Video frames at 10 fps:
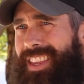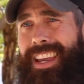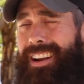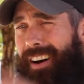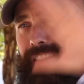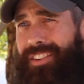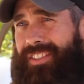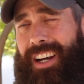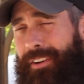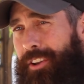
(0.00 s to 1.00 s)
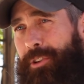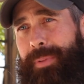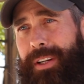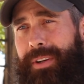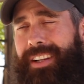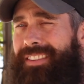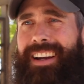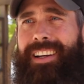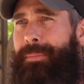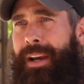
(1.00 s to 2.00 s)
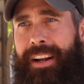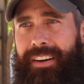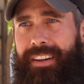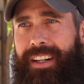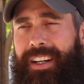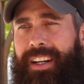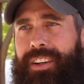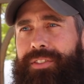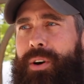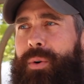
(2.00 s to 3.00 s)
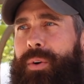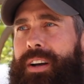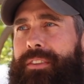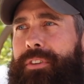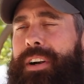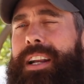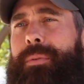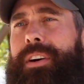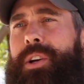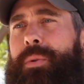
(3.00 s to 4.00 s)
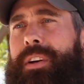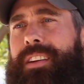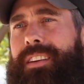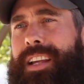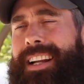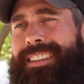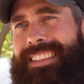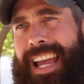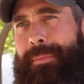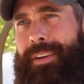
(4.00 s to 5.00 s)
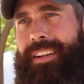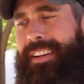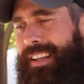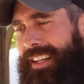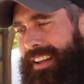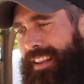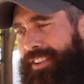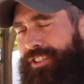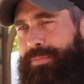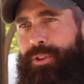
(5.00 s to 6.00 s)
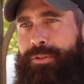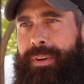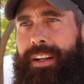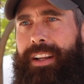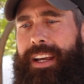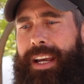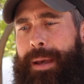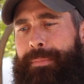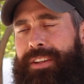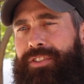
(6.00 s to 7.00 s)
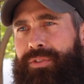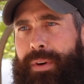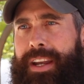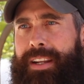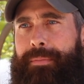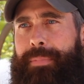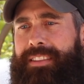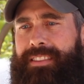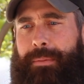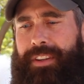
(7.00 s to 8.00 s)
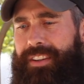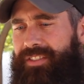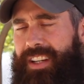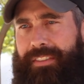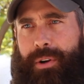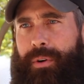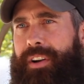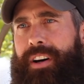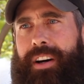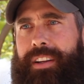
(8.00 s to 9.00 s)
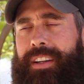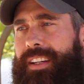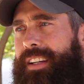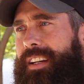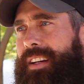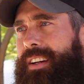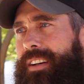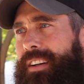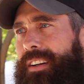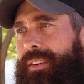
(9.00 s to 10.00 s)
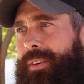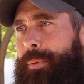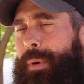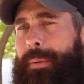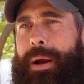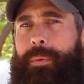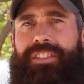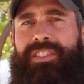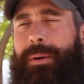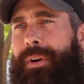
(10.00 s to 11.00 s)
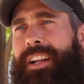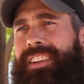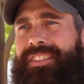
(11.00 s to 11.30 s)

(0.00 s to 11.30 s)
And all this stuff, all this bickering is not going to matter. So for anyone who would examine this movement and be dissuaded by some of the stuff going on, or by what someone has